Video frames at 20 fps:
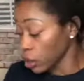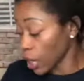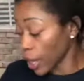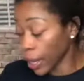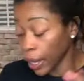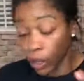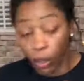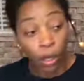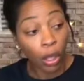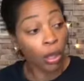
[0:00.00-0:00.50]
I
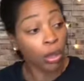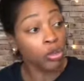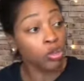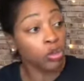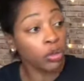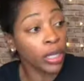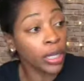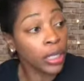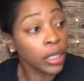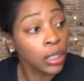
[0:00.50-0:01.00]
got a cold
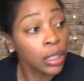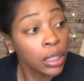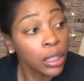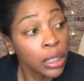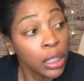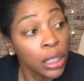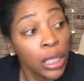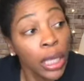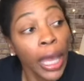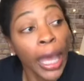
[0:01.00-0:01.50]
drink,
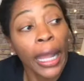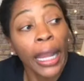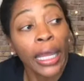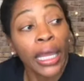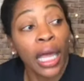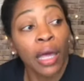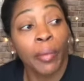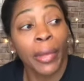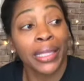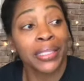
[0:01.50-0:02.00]
and I
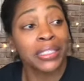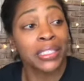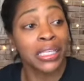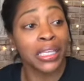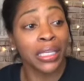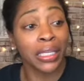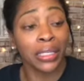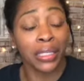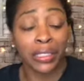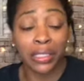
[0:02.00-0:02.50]
got my
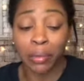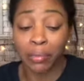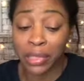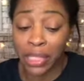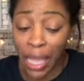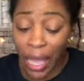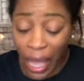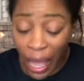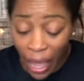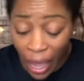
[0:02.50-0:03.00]
tea because I'm
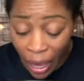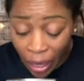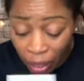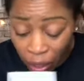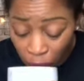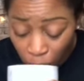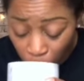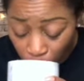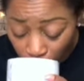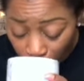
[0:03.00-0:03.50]
tired.